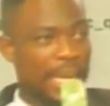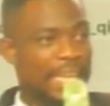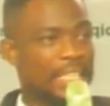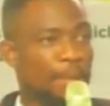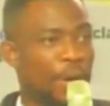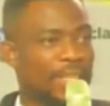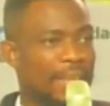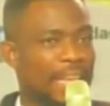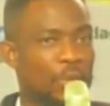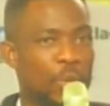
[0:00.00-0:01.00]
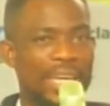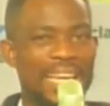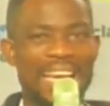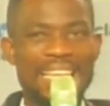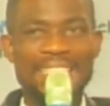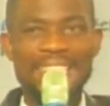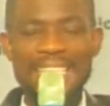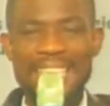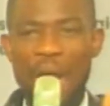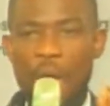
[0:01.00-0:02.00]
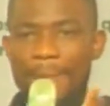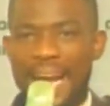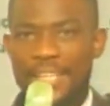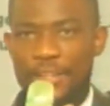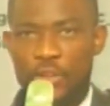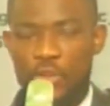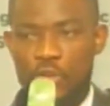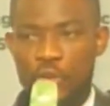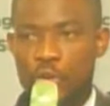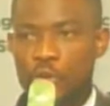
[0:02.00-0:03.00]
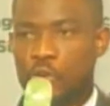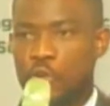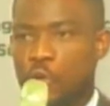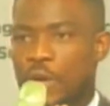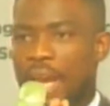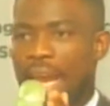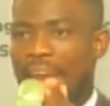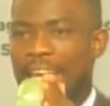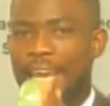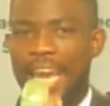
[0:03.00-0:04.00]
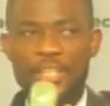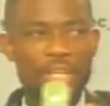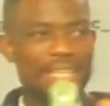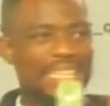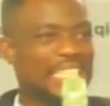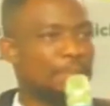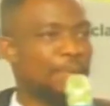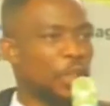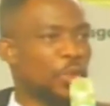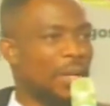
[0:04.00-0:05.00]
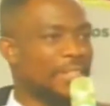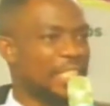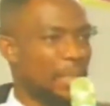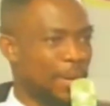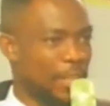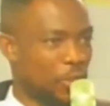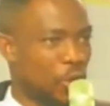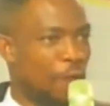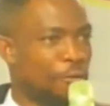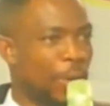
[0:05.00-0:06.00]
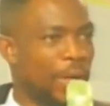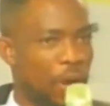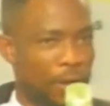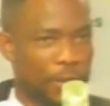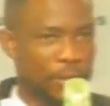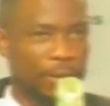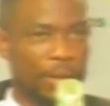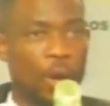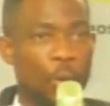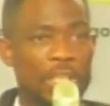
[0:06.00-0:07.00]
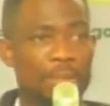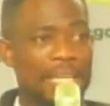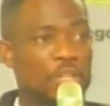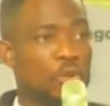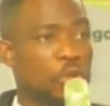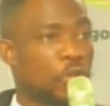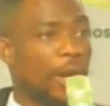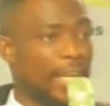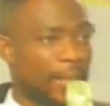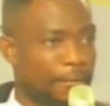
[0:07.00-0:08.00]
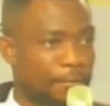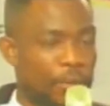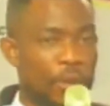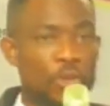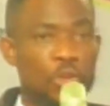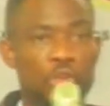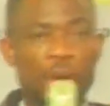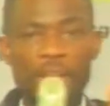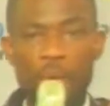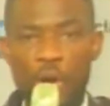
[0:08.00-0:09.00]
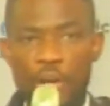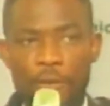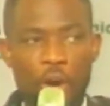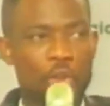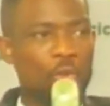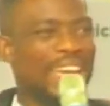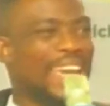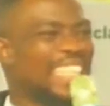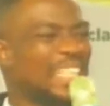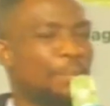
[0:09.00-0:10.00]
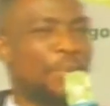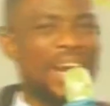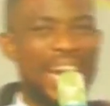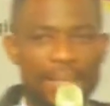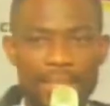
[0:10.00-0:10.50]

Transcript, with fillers: it is important that we set our minds to engage in the spiritual disciplines of knowing God, which means to study, to study the Word of God, to engage in prayer.